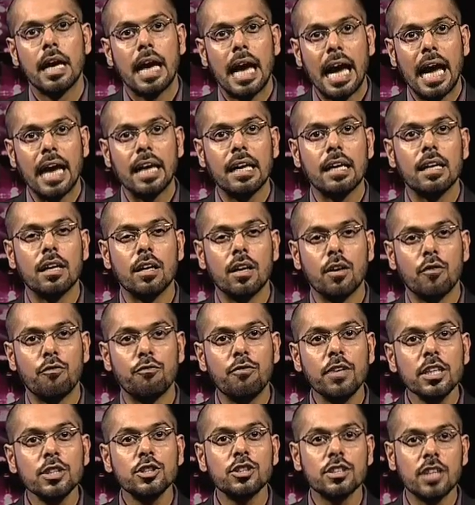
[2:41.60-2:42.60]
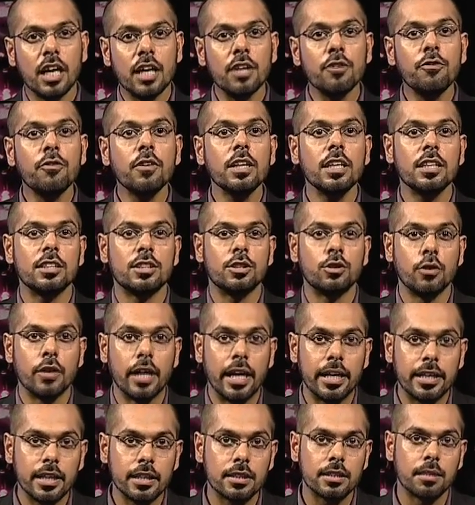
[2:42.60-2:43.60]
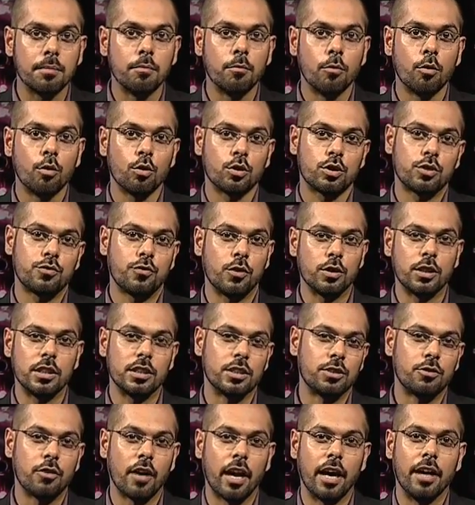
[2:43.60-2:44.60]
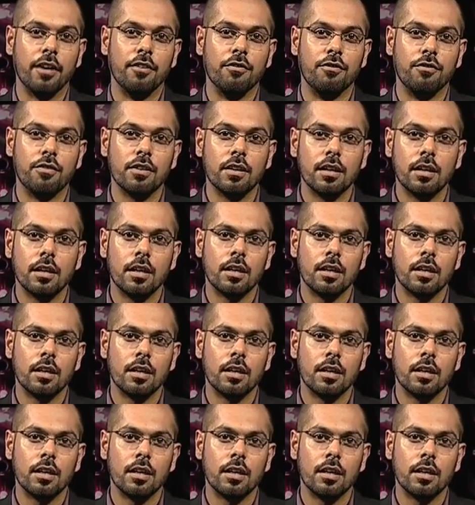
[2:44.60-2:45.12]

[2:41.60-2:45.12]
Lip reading: And which countries donated the most for this drive?